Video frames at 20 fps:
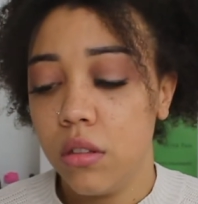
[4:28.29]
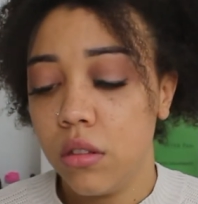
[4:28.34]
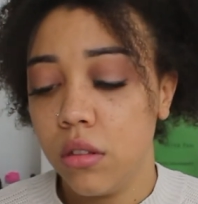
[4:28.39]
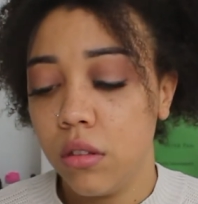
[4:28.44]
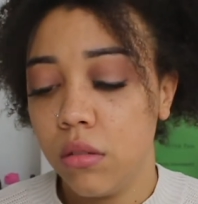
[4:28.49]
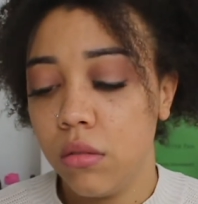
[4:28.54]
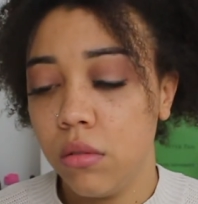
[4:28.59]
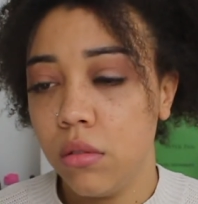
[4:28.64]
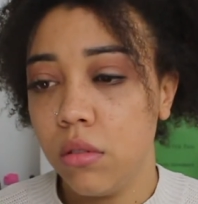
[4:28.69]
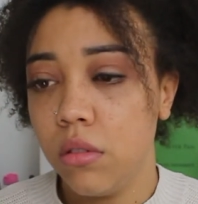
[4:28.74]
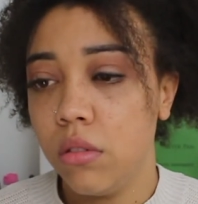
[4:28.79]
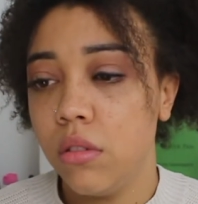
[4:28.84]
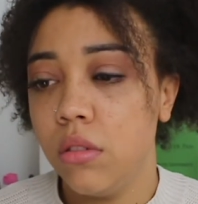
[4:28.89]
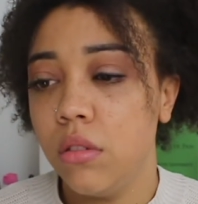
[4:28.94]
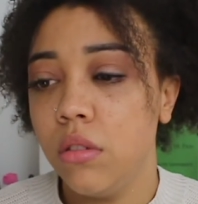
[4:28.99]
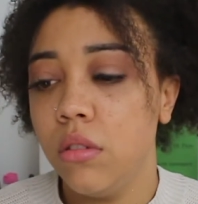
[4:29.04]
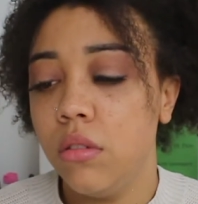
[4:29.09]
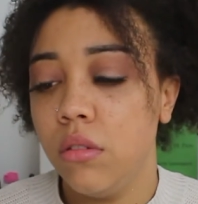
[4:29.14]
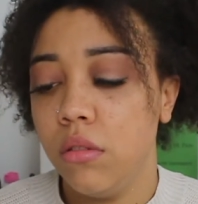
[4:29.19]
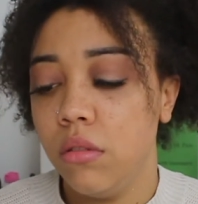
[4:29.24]

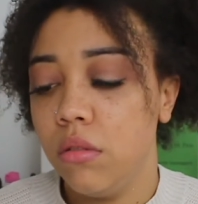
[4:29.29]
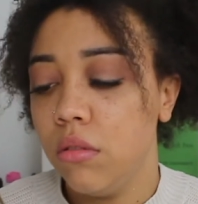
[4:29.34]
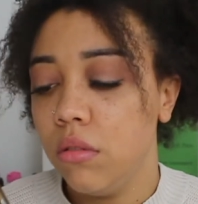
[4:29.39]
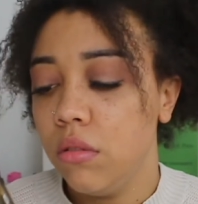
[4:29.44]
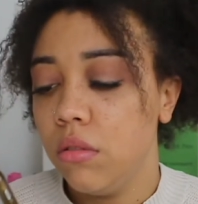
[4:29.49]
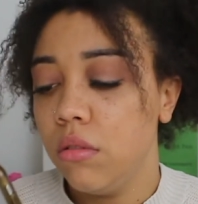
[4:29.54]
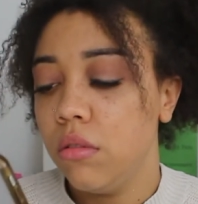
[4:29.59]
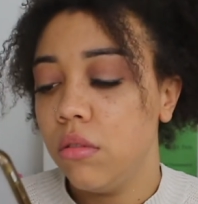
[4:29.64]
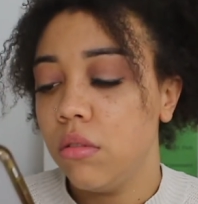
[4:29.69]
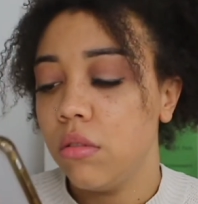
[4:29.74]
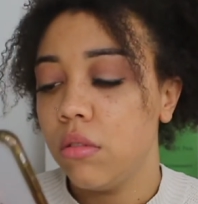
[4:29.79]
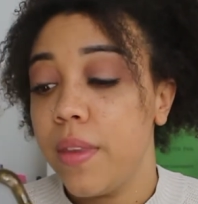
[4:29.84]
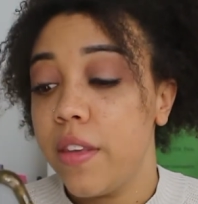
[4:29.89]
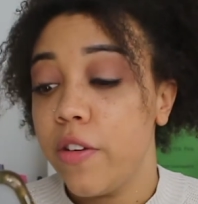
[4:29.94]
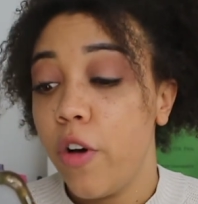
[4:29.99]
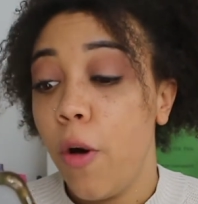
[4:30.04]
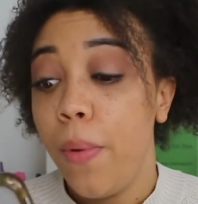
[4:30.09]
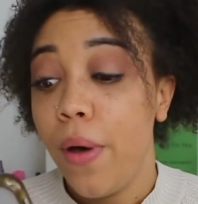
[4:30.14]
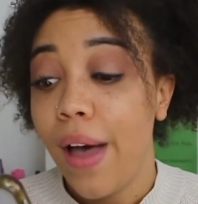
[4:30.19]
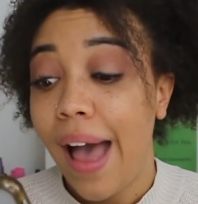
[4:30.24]

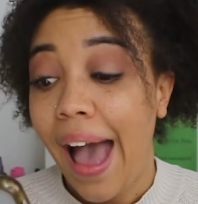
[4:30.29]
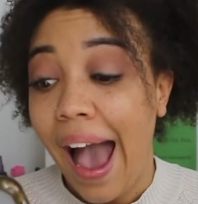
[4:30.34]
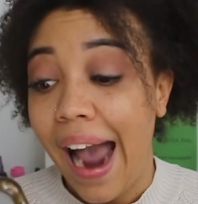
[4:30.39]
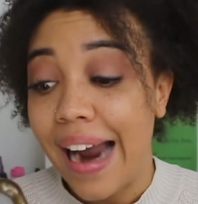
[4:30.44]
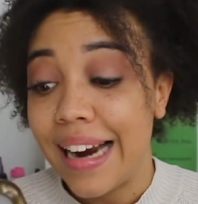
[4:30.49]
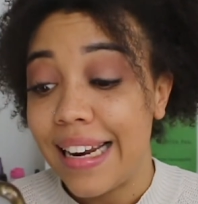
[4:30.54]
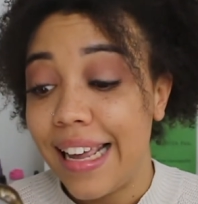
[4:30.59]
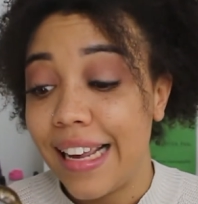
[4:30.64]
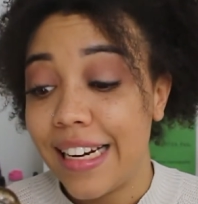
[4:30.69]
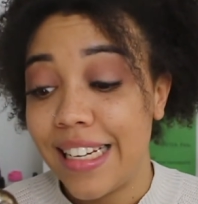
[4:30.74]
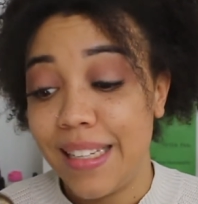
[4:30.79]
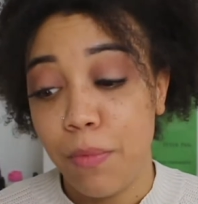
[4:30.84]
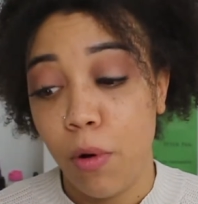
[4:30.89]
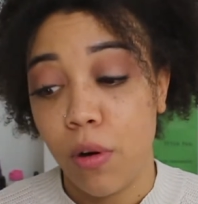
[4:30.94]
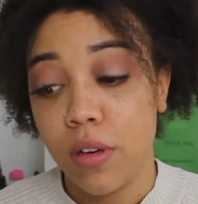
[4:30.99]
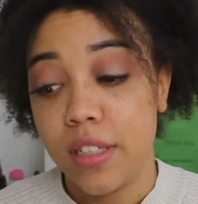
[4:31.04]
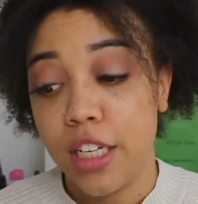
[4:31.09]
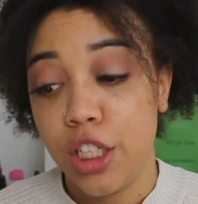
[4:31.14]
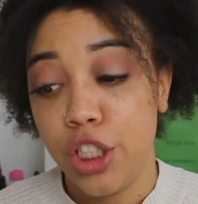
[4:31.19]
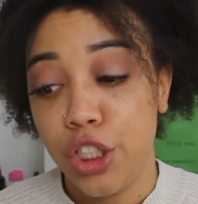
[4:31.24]
Someone put acne and
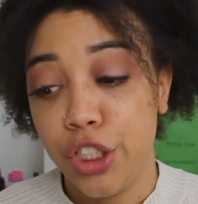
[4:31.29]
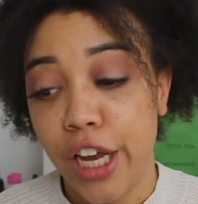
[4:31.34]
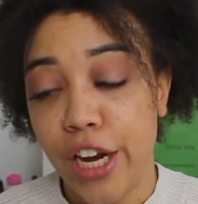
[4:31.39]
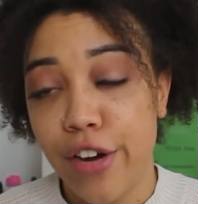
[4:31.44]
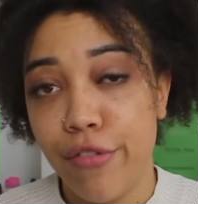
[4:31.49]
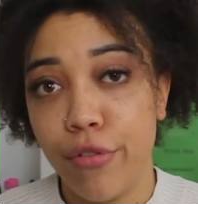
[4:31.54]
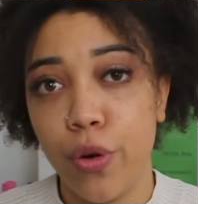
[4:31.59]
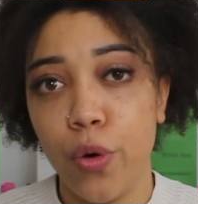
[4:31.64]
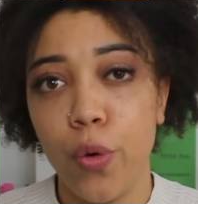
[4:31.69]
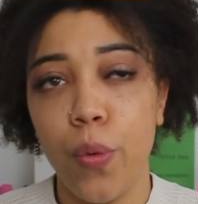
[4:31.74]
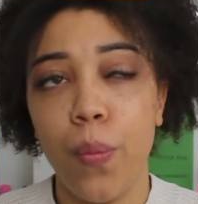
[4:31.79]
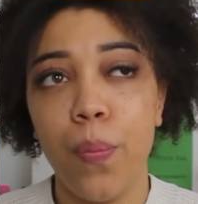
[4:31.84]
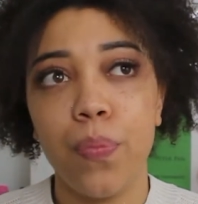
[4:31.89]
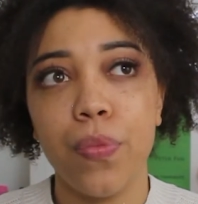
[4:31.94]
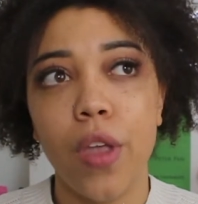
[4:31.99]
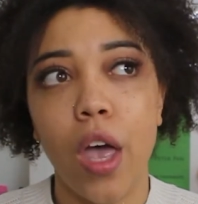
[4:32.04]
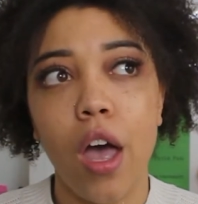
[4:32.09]
spots in general.